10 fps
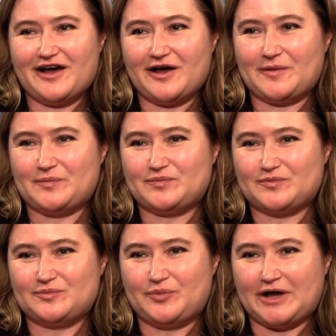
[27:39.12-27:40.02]
um,
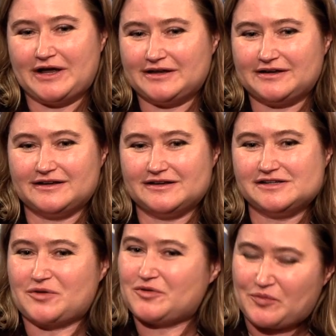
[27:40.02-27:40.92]
but eh, you
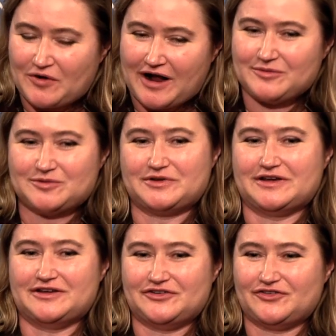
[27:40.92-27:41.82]
know, the problem
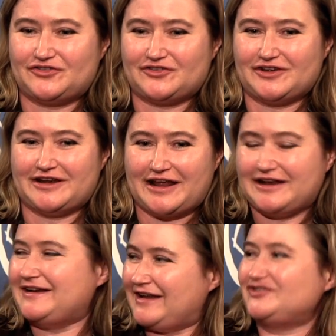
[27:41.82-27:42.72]
is in
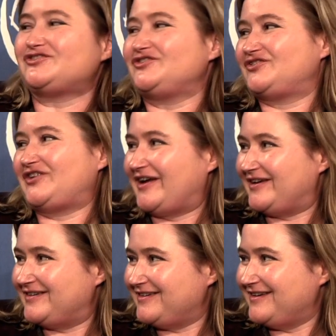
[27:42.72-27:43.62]
any nation
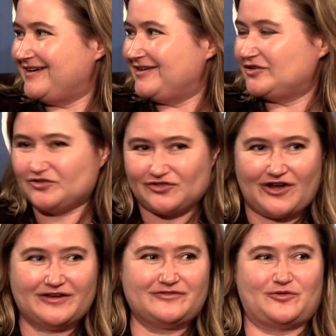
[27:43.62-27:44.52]
state, there's
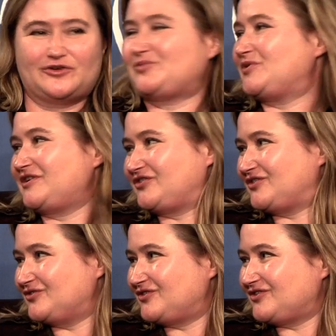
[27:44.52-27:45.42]
law enforcement
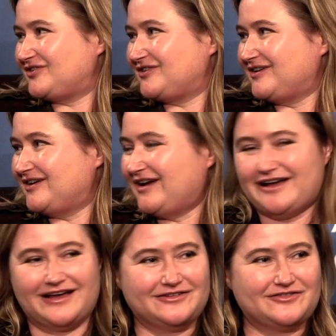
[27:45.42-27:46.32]
issues.
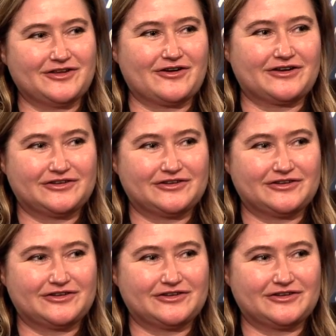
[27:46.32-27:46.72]
And there are